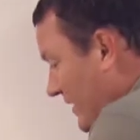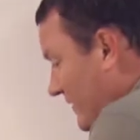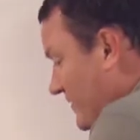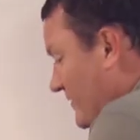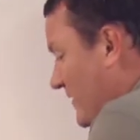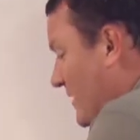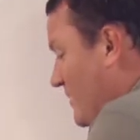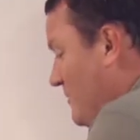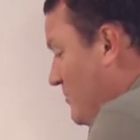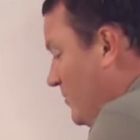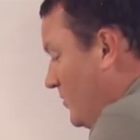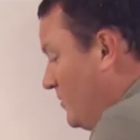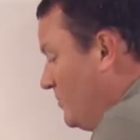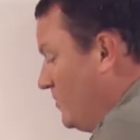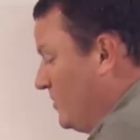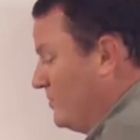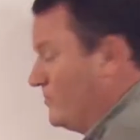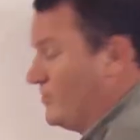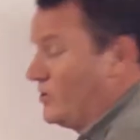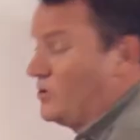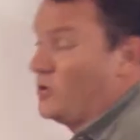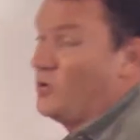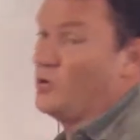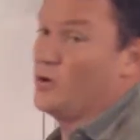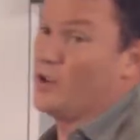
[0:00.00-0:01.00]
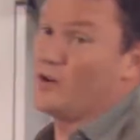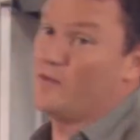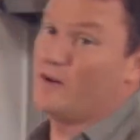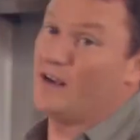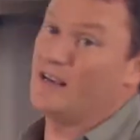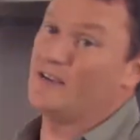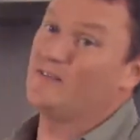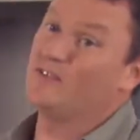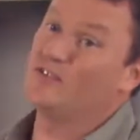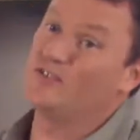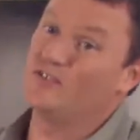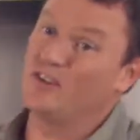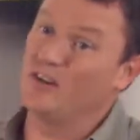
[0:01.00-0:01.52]
It's very important to put them on a cooling
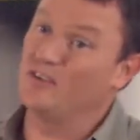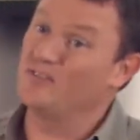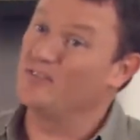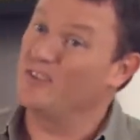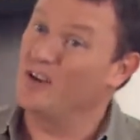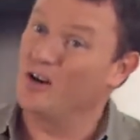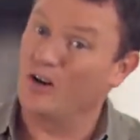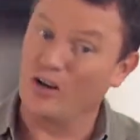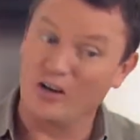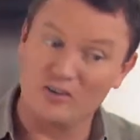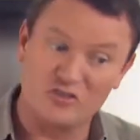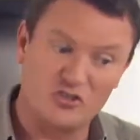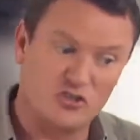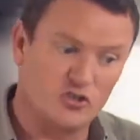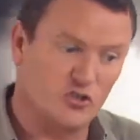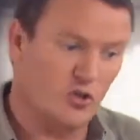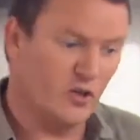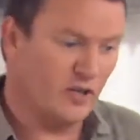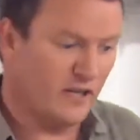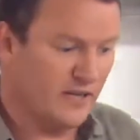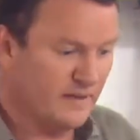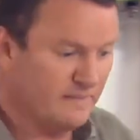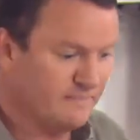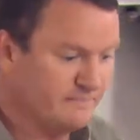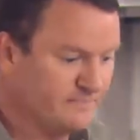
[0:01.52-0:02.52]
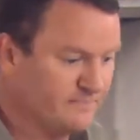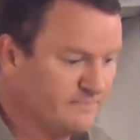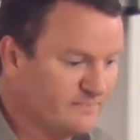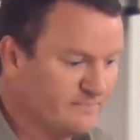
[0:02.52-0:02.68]
rack. If you don't, they'll go soggy.